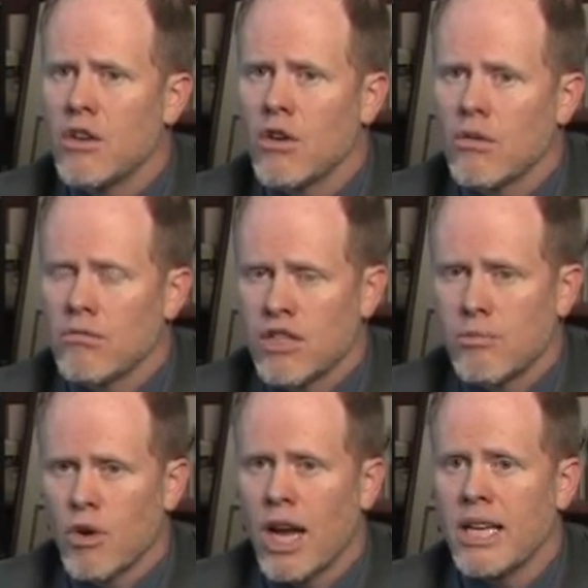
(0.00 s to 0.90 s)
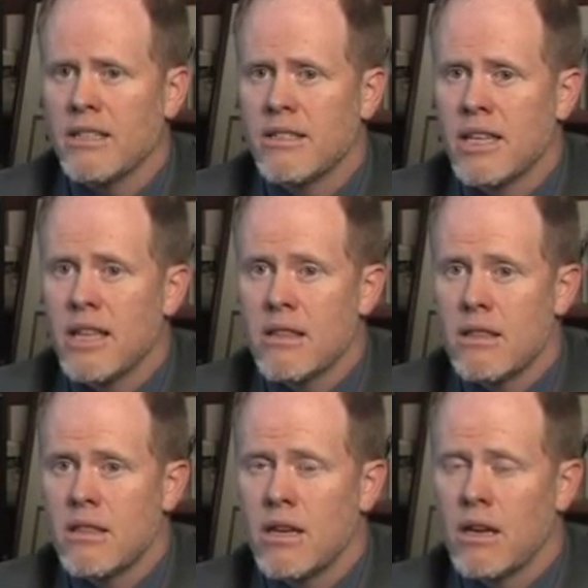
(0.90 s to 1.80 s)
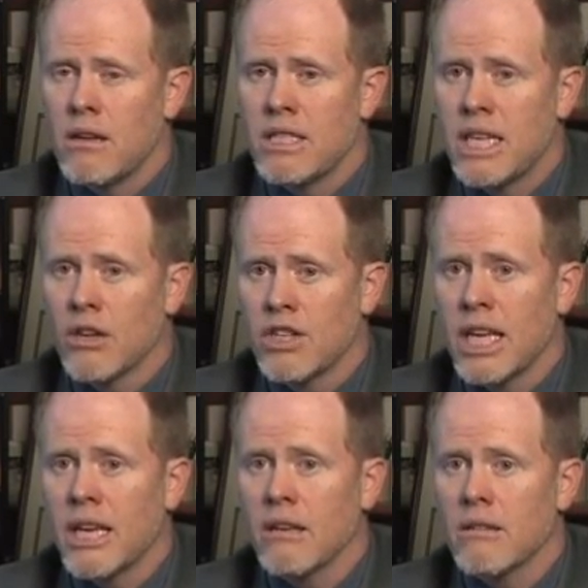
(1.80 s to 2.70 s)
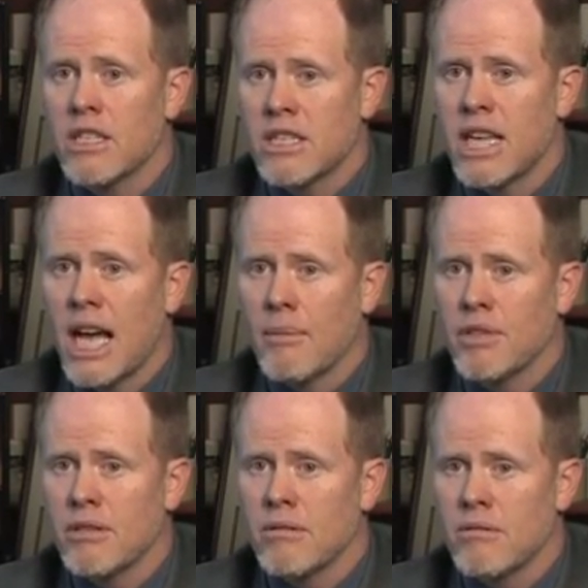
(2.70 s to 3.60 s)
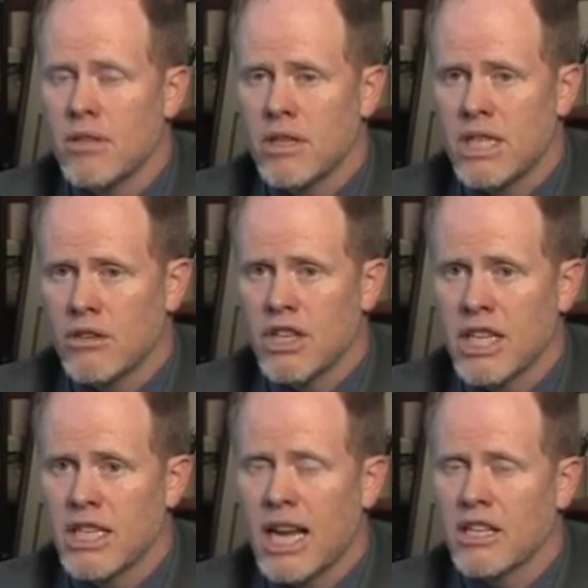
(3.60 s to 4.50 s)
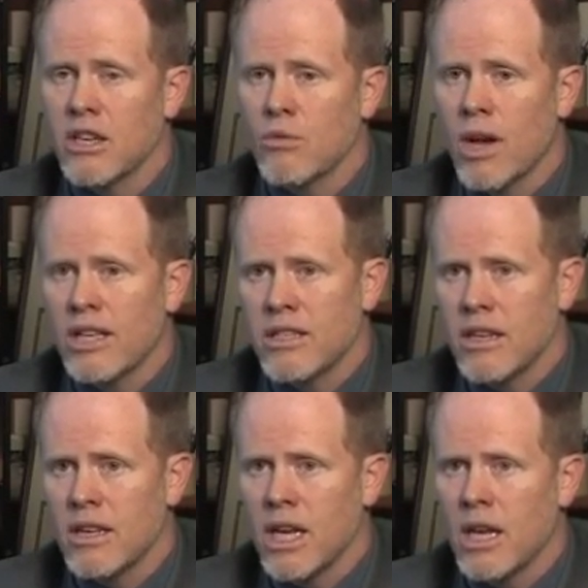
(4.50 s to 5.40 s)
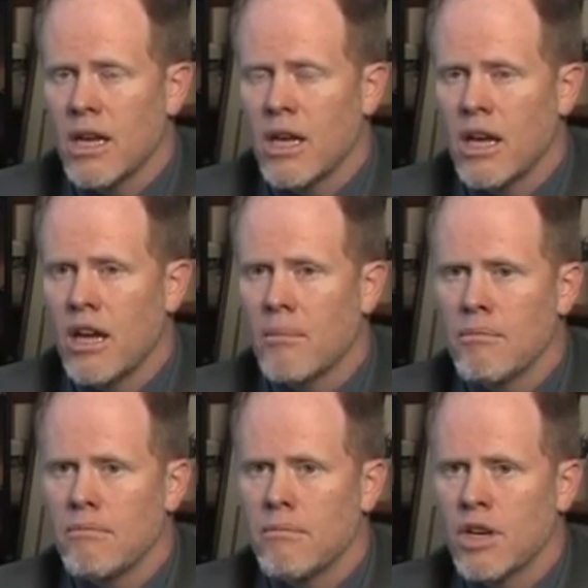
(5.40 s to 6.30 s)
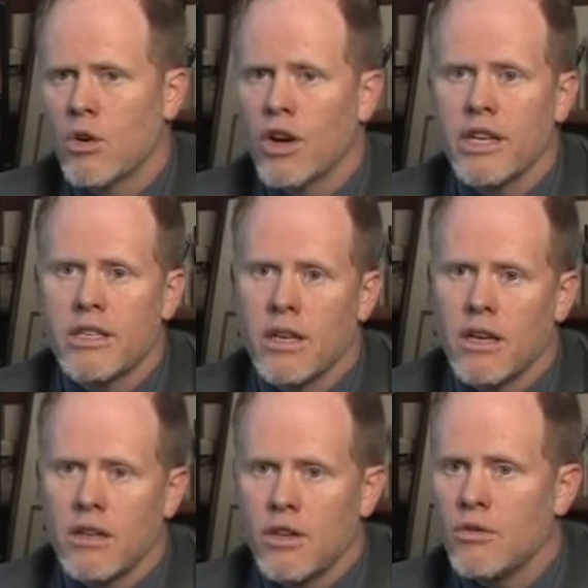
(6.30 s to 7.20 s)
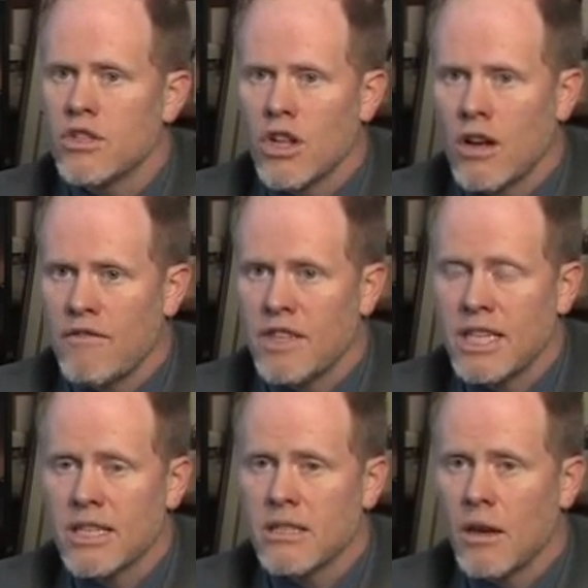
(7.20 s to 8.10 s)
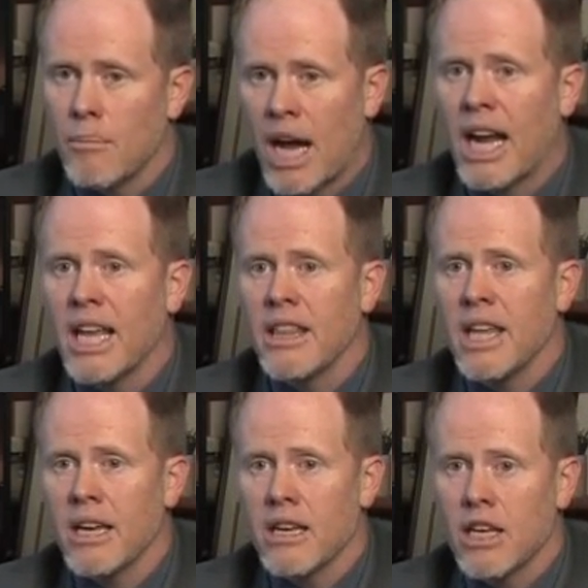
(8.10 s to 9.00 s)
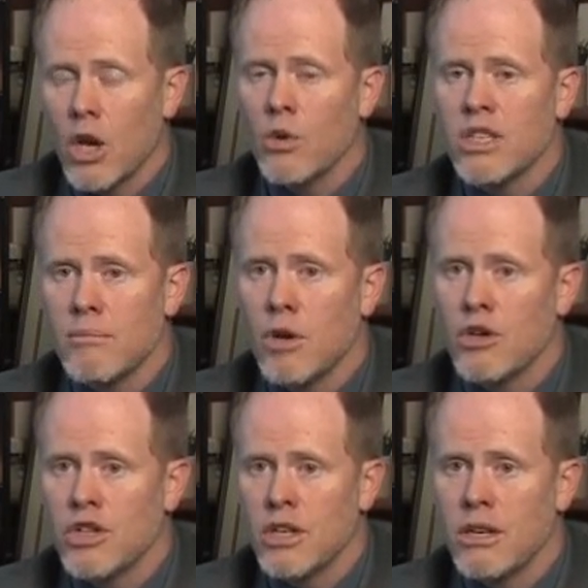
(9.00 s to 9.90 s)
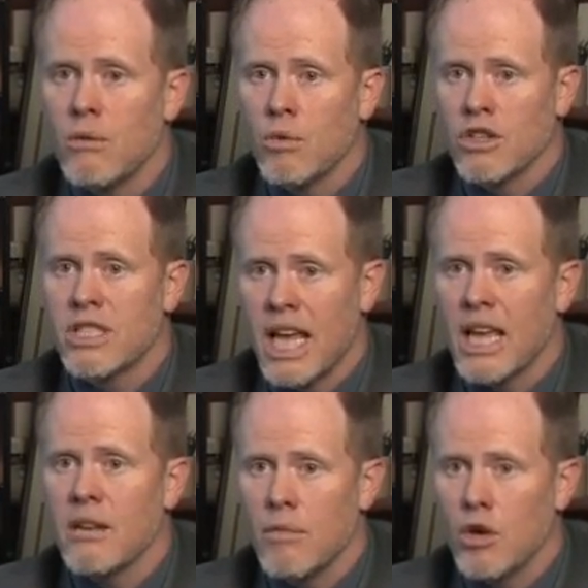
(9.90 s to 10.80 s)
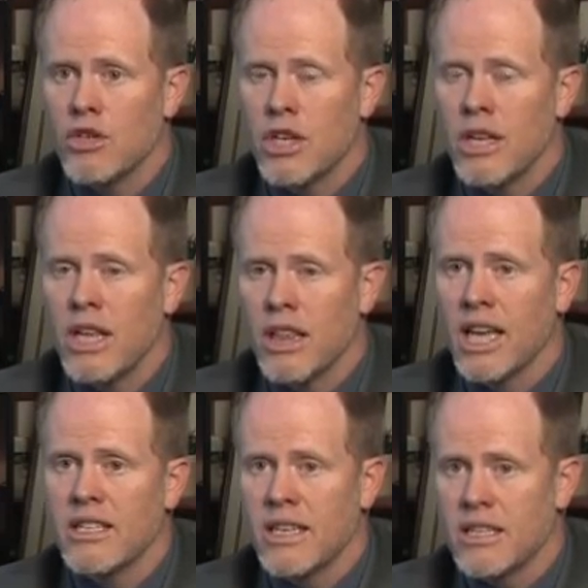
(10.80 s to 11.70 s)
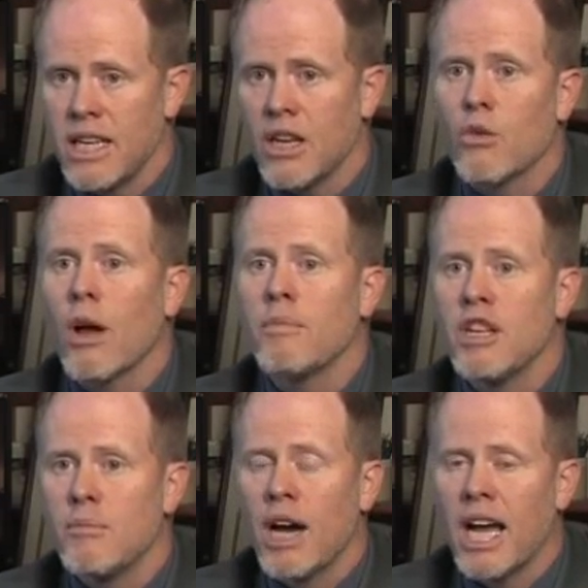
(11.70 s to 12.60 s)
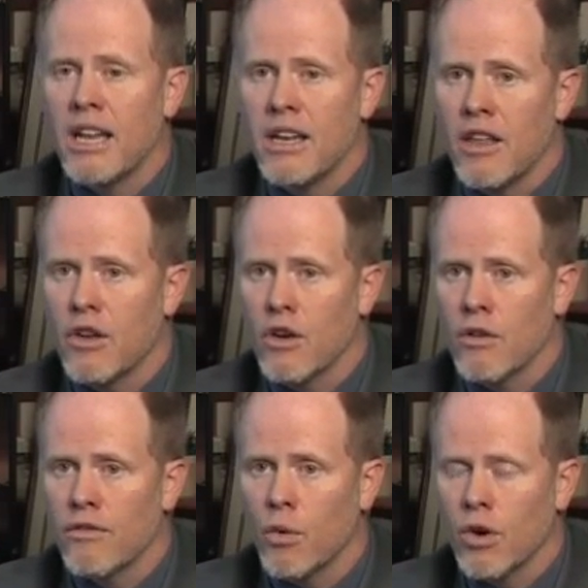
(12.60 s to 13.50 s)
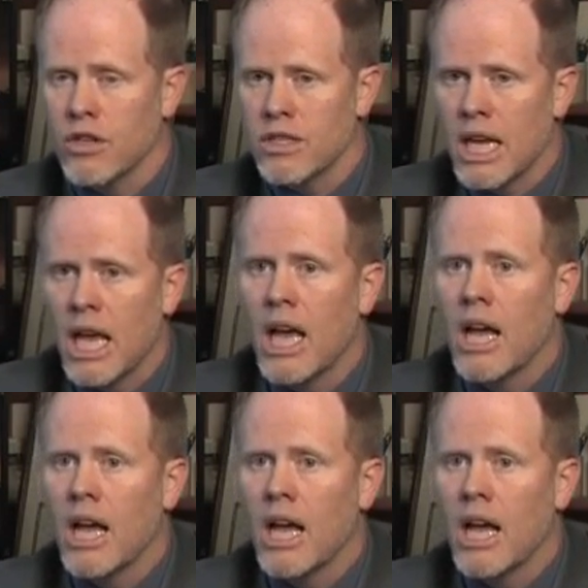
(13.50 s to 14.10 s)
you're surprised that the tilting stops. The tilting is actually arrested. According to Newton's law of physics, a body that goes in motion will stay in motion unless it's interrupted by another force.